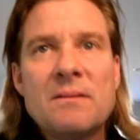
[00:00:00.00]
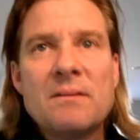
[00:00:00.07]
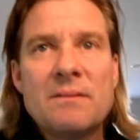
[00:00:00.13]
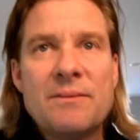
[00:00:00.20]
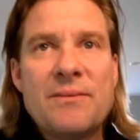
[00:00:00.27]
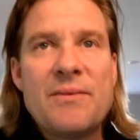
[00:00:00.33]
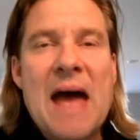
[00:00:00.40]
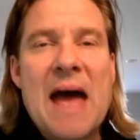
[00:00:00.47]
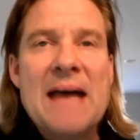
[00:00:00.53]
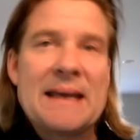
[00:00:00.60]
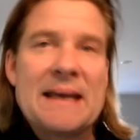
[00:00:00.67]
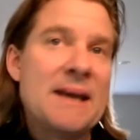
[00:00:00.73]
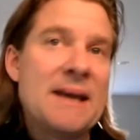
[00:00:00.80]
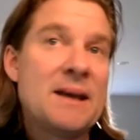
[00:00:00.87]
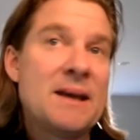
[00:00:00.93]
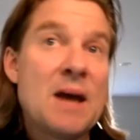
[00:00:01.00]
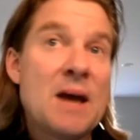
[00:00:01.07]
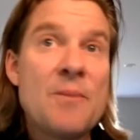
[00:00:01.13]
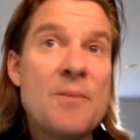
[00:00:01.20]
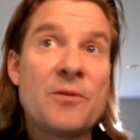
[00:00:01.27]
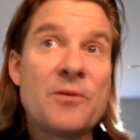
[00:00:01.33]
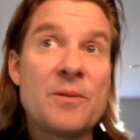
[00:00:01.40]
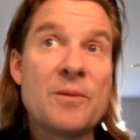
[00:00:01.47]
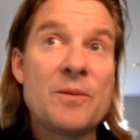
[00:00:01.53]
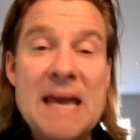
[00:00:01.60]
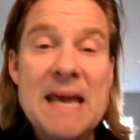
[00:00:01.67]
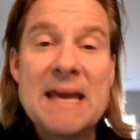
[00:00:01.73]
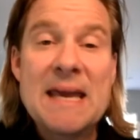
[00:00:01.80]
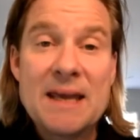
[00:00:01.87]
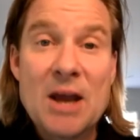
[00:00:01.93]
that can come from
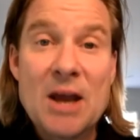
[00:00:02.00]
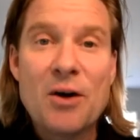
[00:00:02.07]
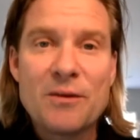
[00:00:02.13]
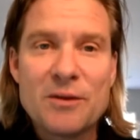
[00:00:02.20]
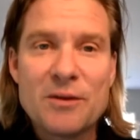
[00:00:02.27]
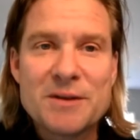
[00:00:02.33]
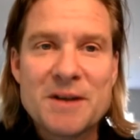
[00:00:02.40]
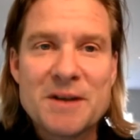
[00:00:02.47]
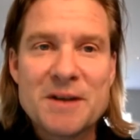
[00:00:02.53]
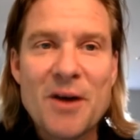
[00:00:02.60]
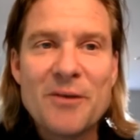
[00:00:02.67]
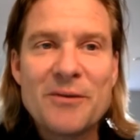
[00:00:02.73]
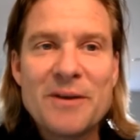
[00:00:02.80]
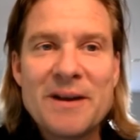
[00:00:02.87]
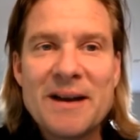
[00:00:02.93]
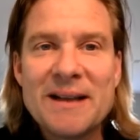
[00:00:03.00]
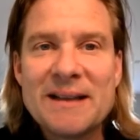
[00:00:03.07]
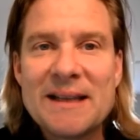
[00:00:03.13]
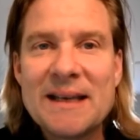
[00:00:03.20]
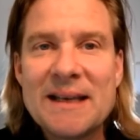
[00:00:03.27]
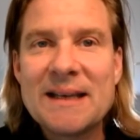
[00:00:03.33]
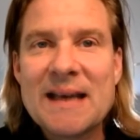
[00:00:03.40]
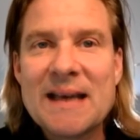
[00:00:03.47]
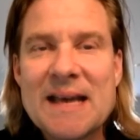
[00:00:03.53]
taking care of yourself. And I think as